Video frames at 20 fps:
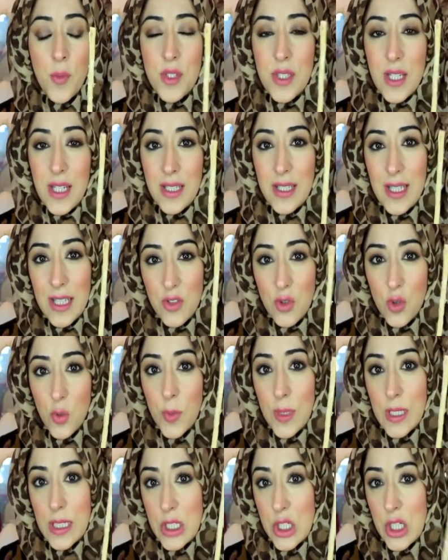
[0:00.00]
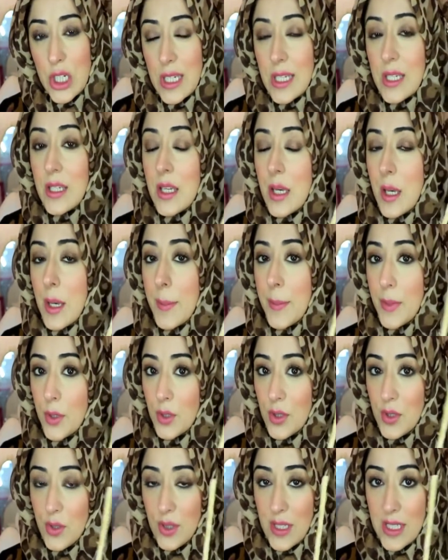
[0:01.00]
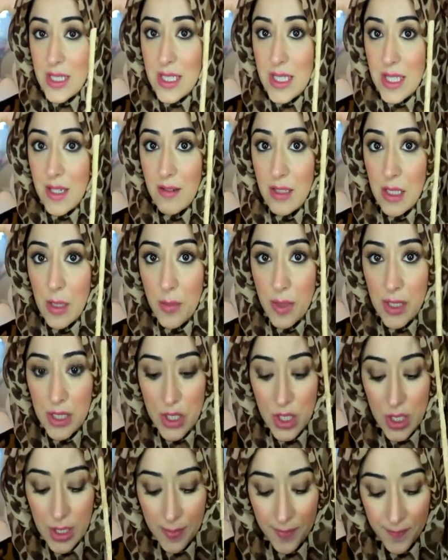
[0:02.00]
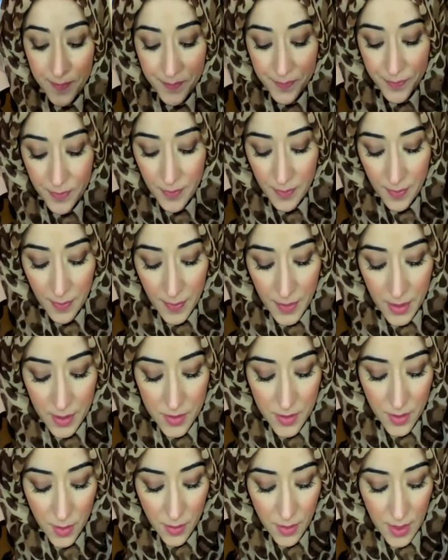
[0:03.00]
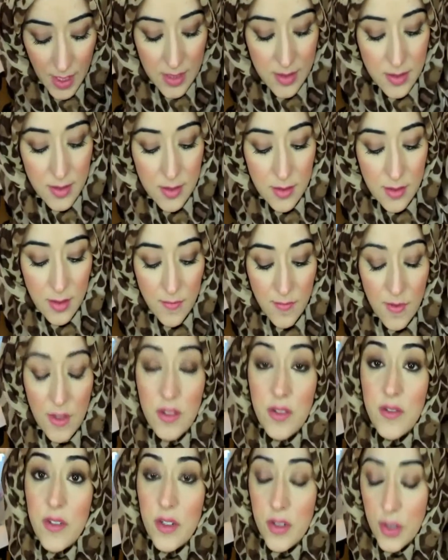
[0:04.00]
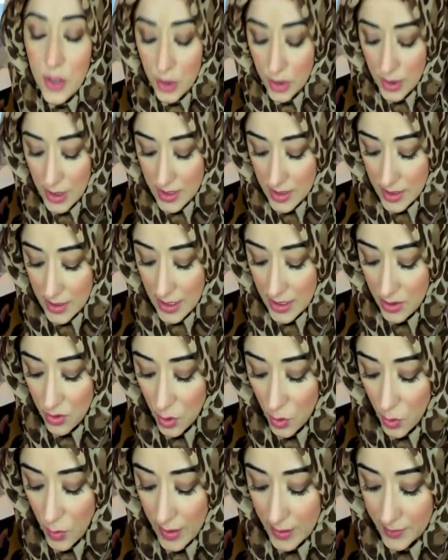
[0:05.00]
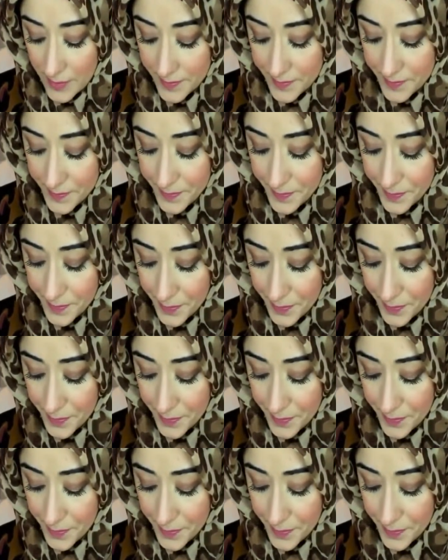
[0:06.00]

almost like a natural bleaching, but not necessarily a bleaching. So that's very, very good. That's a natural way.